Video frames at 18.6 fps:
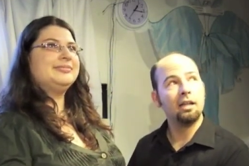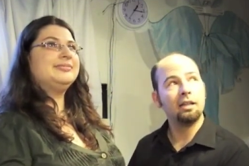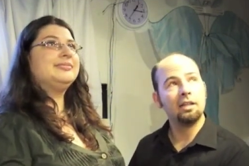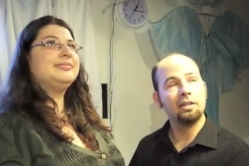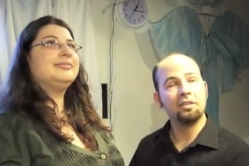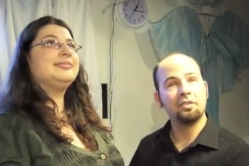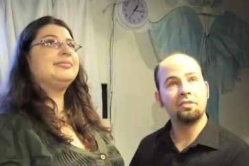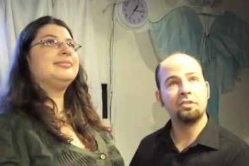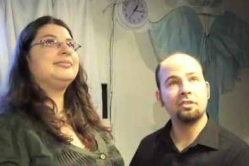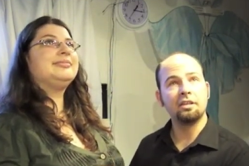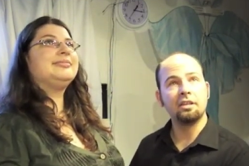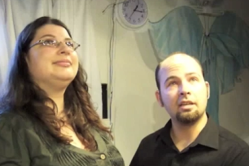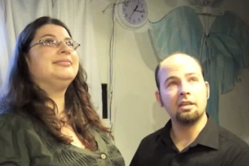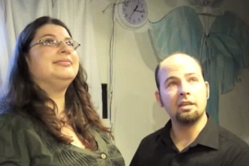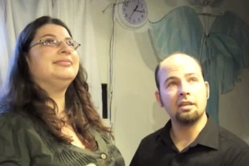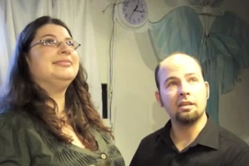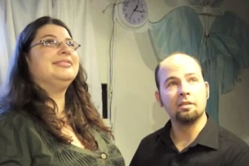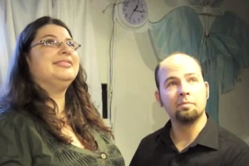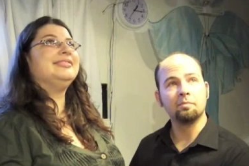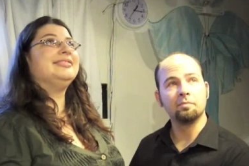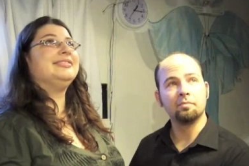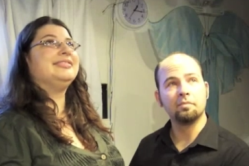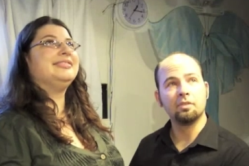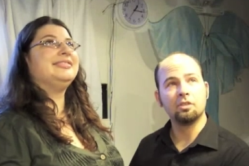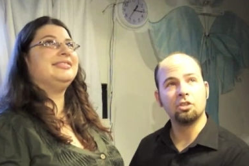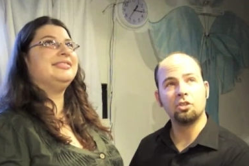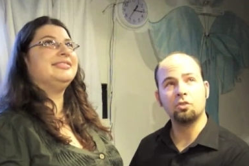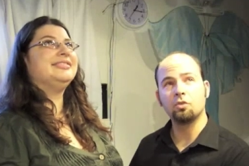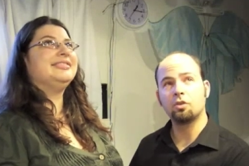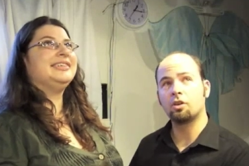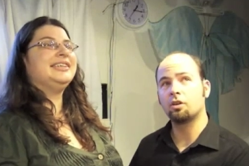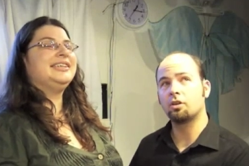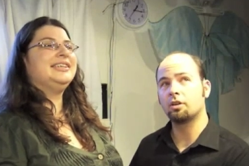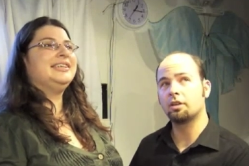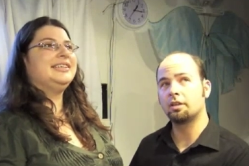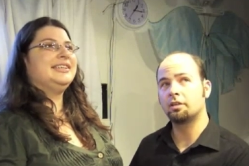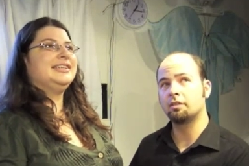Speaker 1: Let's see. You
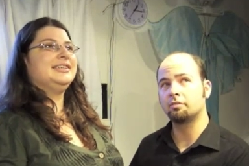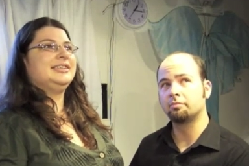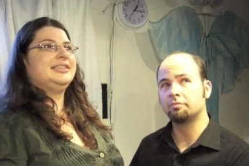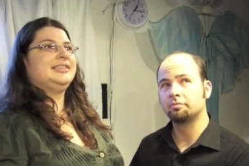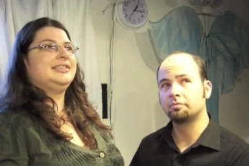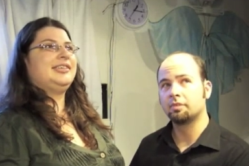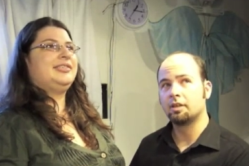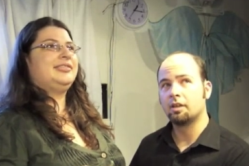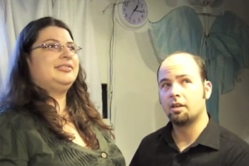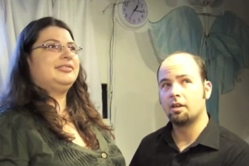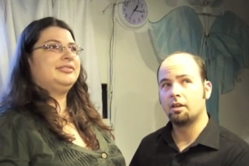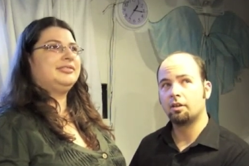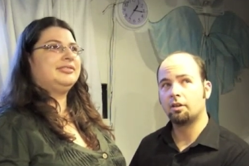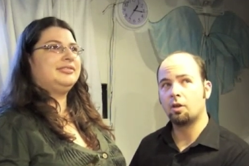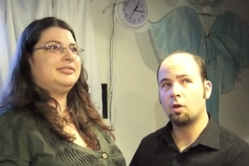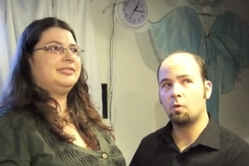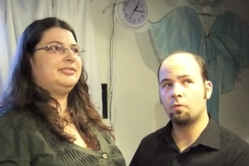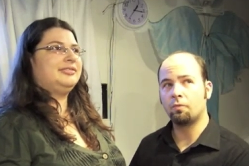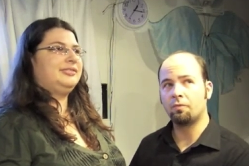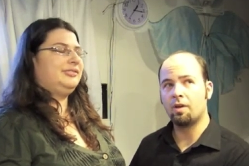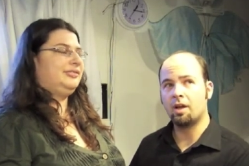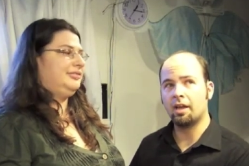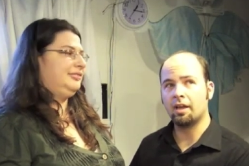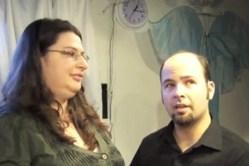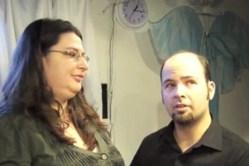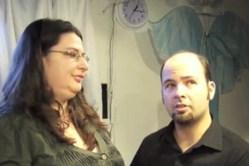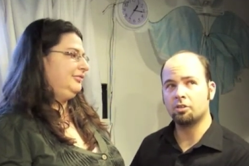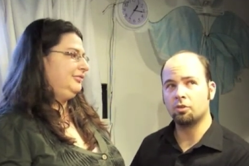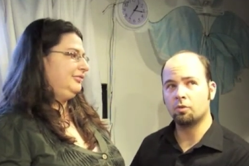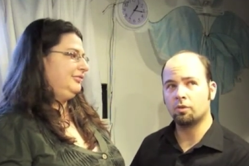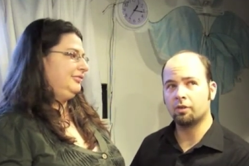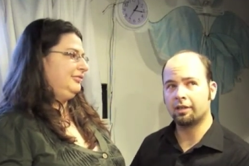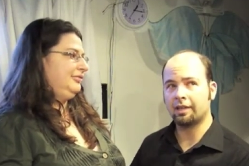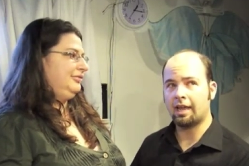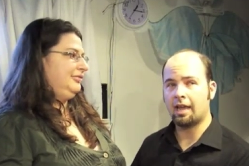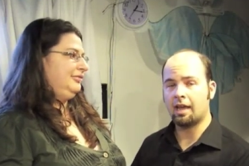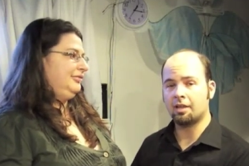could go find
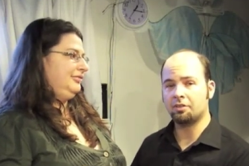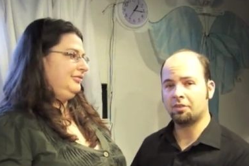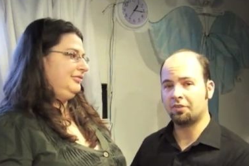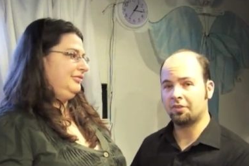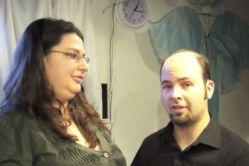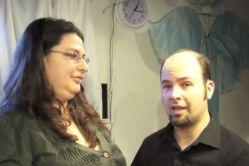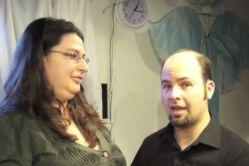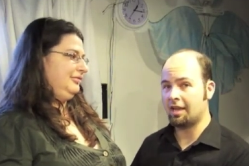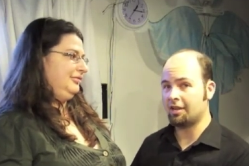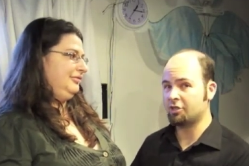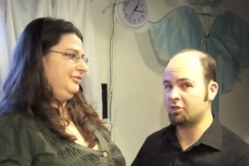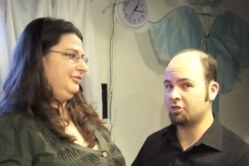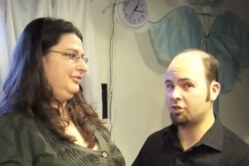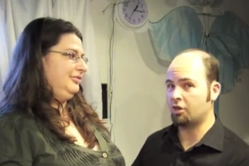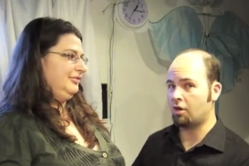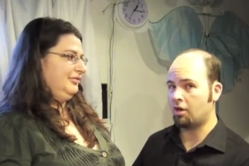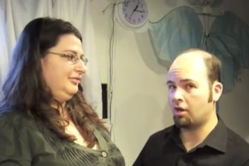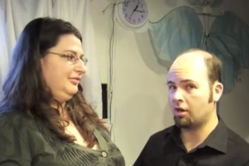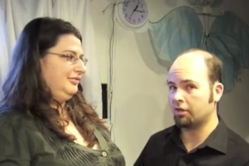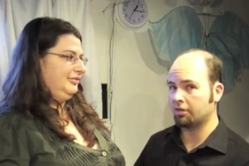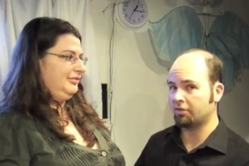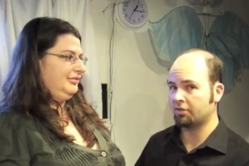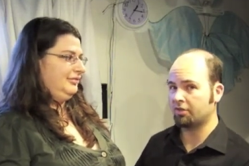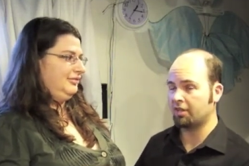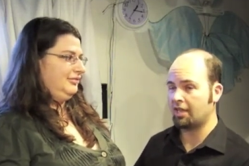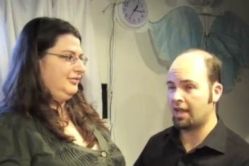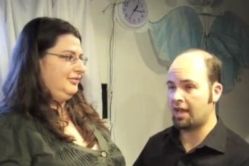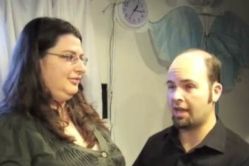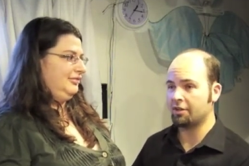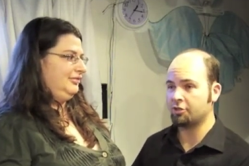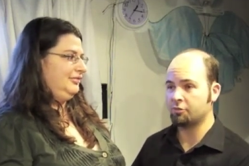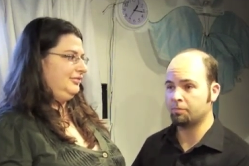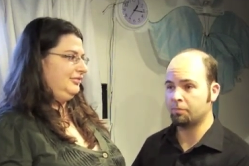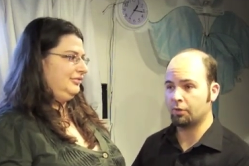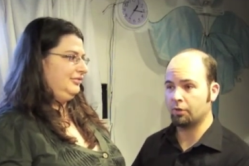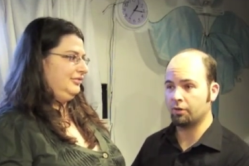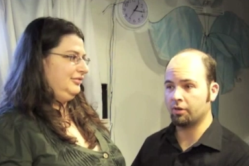your
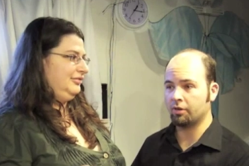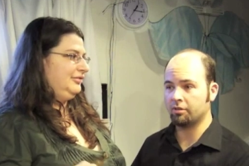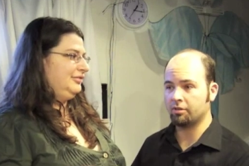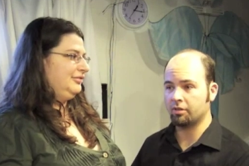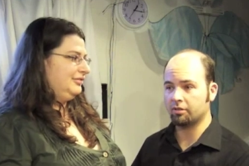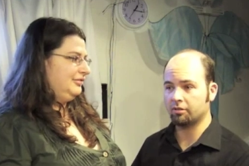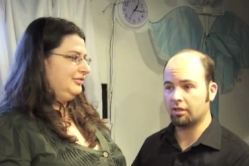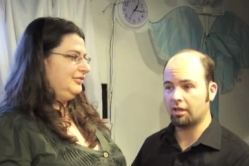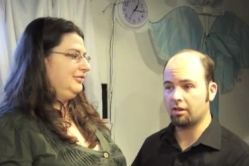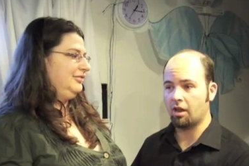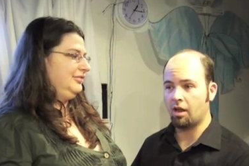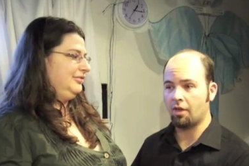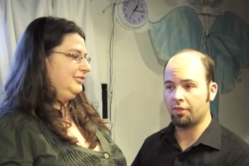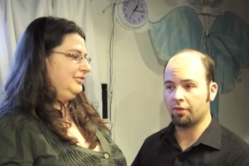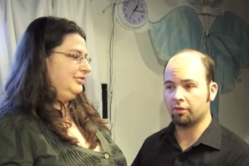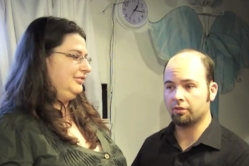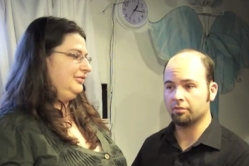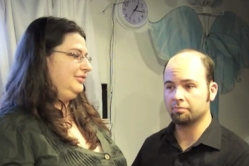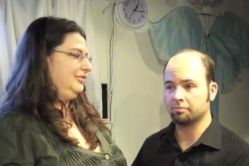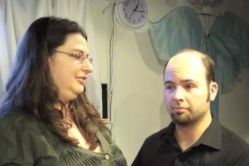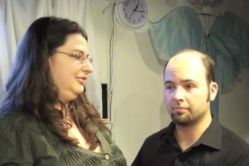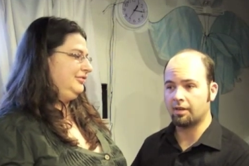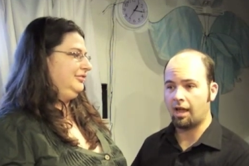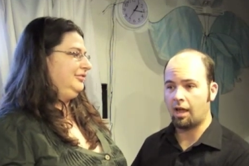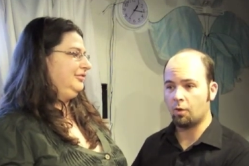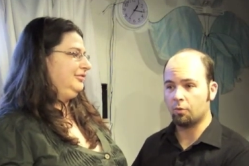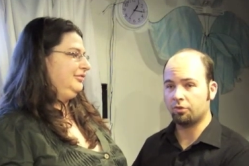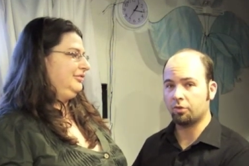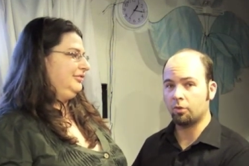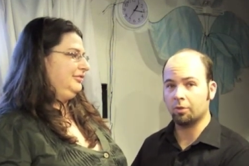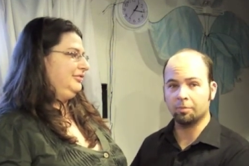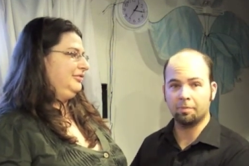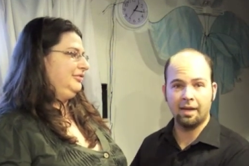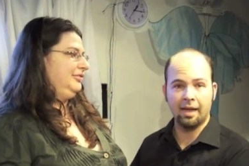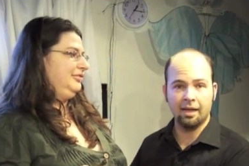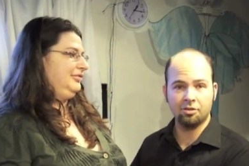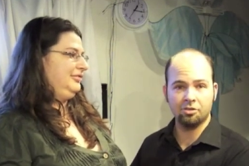cat/dog/bird, other
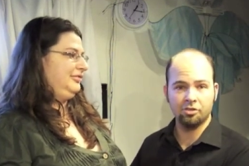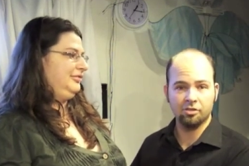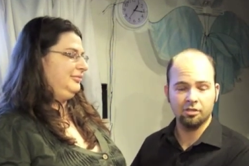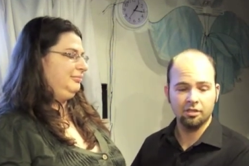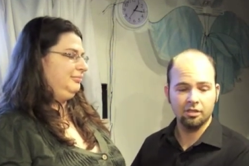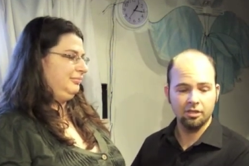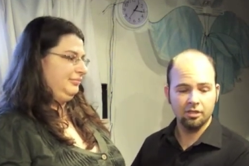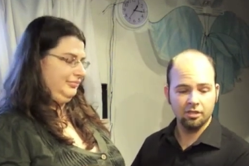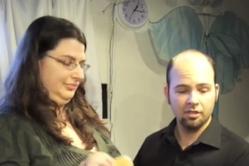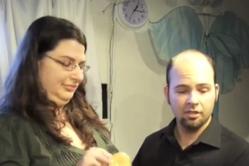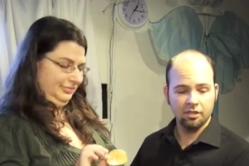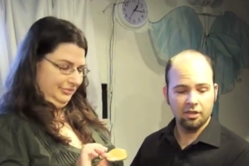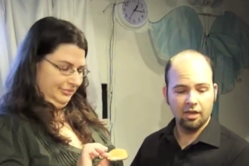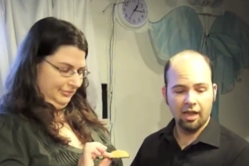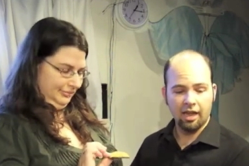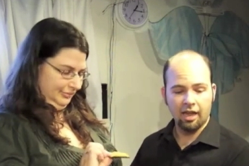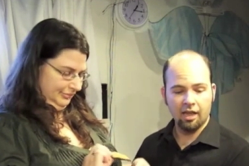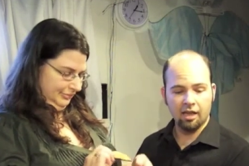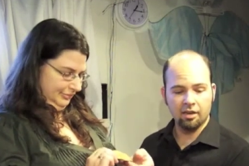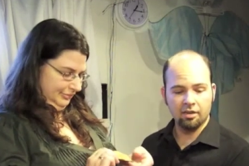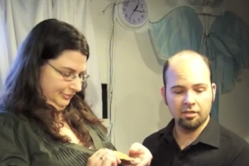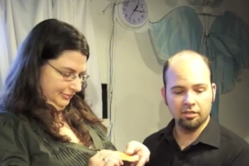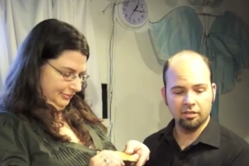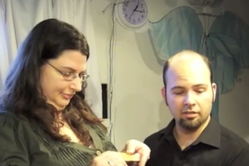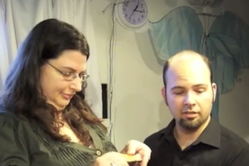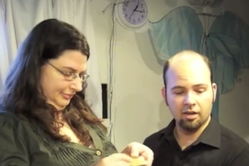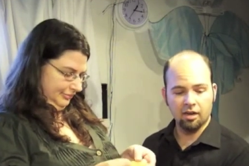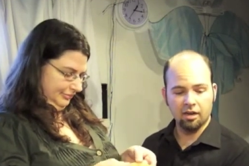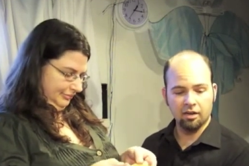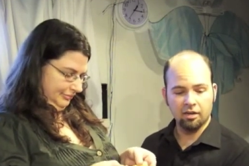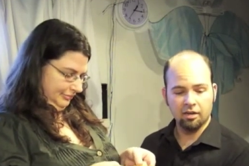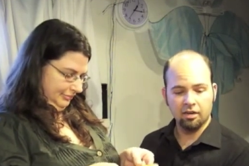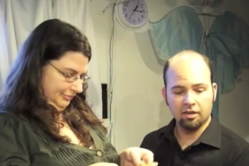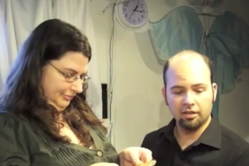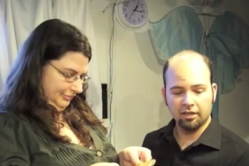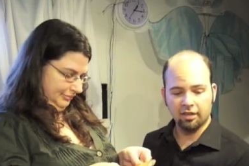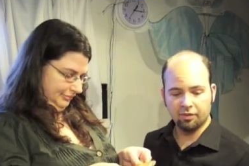household pet, and
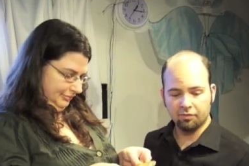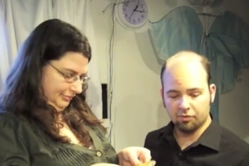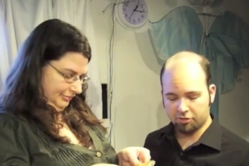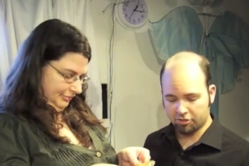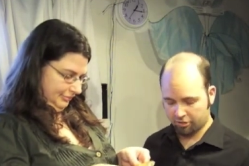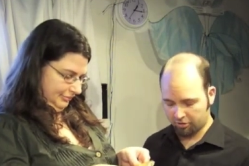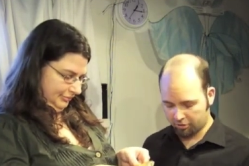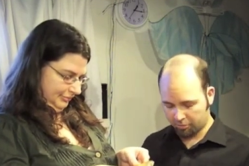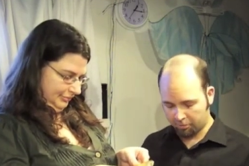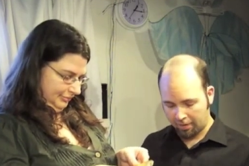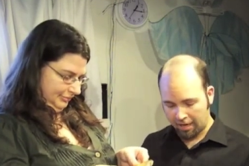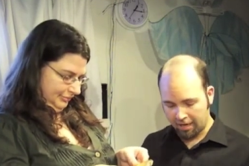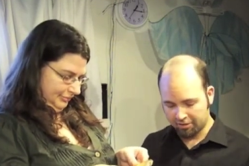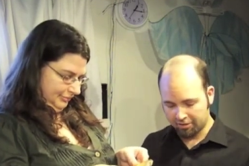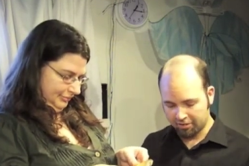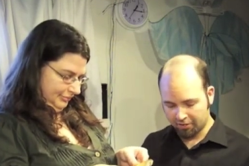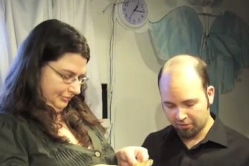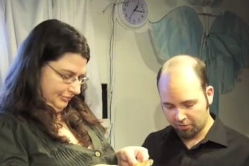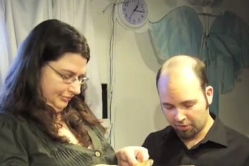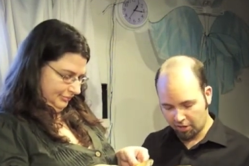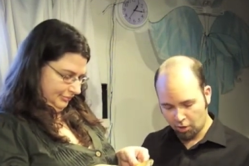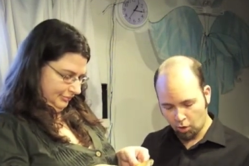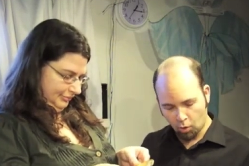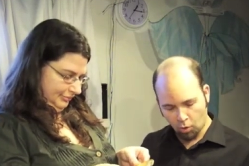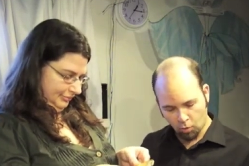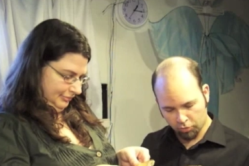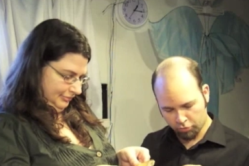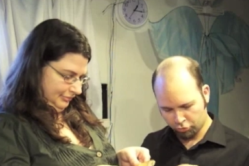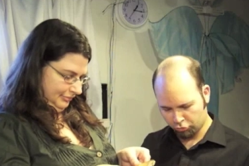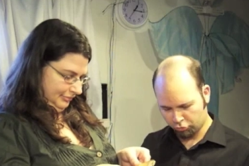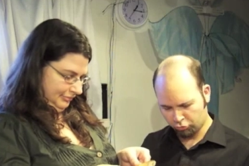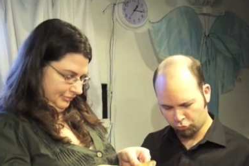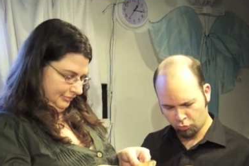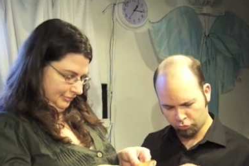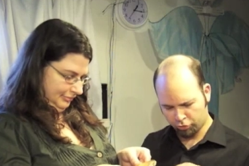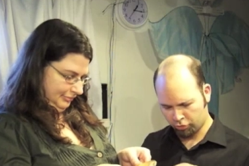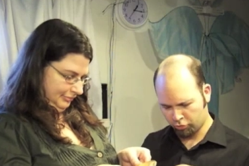give it to good pet and say, oh, you're
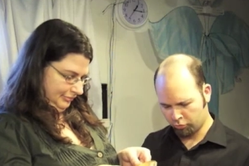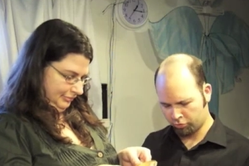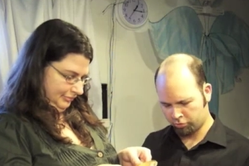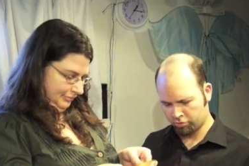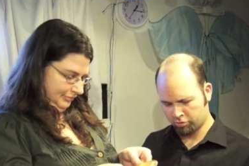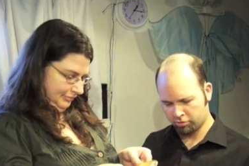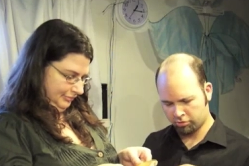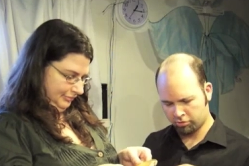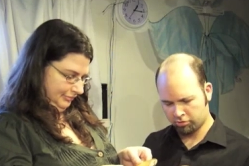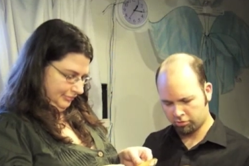so cute.